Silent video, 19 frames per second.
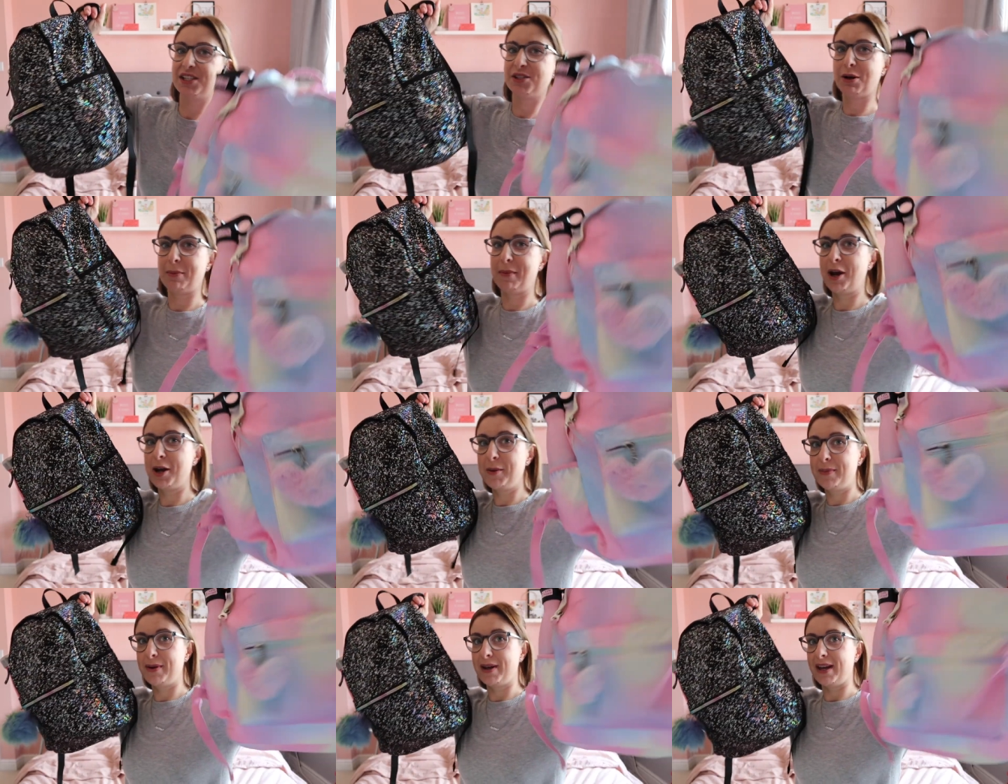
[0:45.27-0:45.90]
so I'm
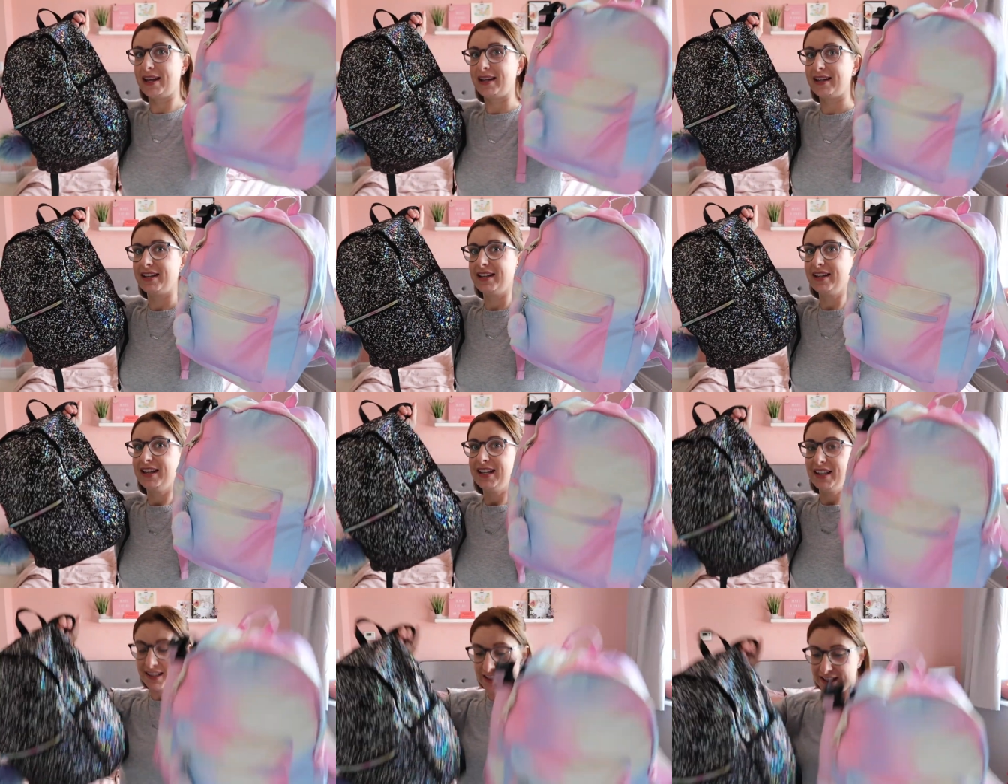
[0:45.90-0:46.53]
hoping
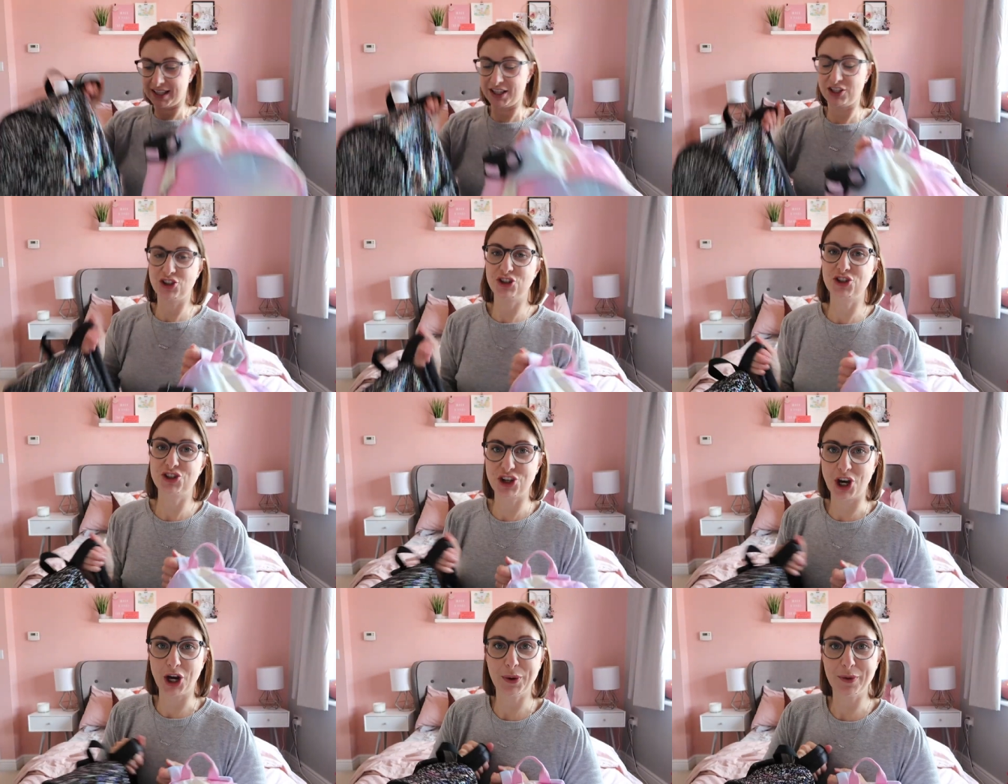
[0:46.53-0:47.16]
that they
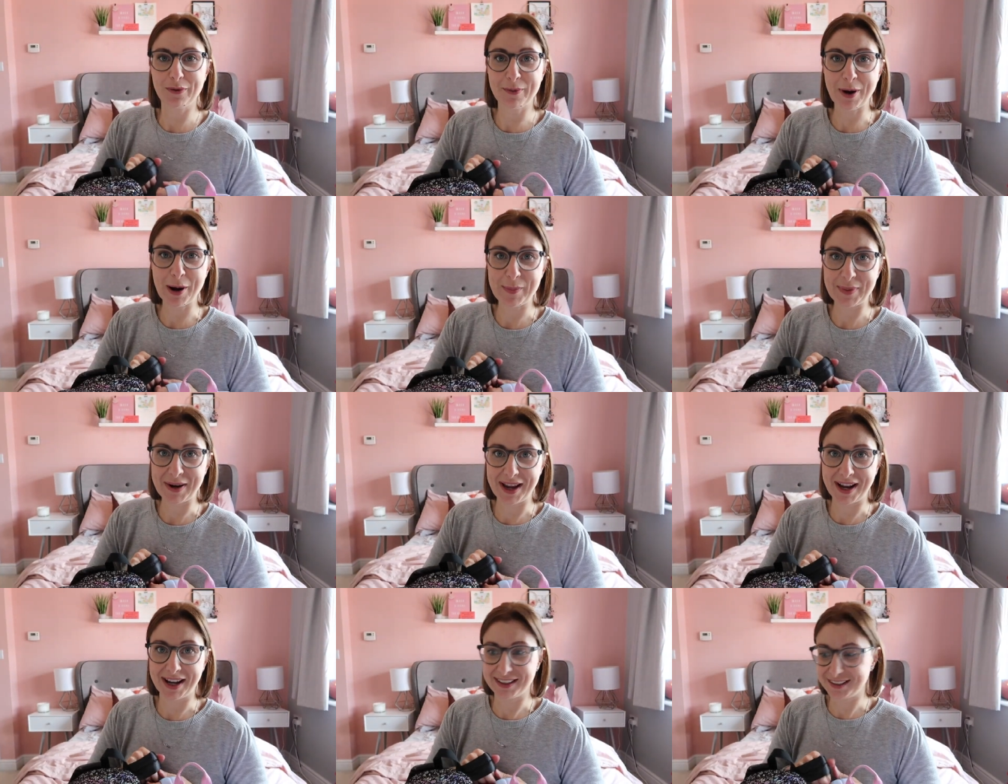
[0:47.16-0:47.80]
just go with my
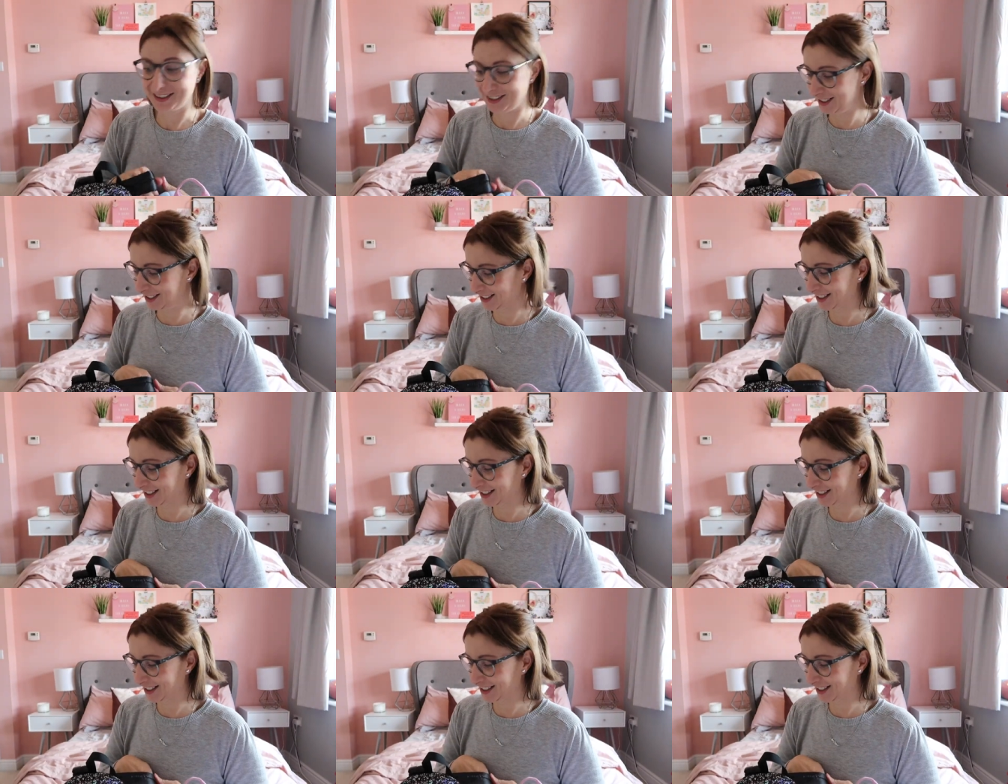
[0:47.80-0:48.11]
plan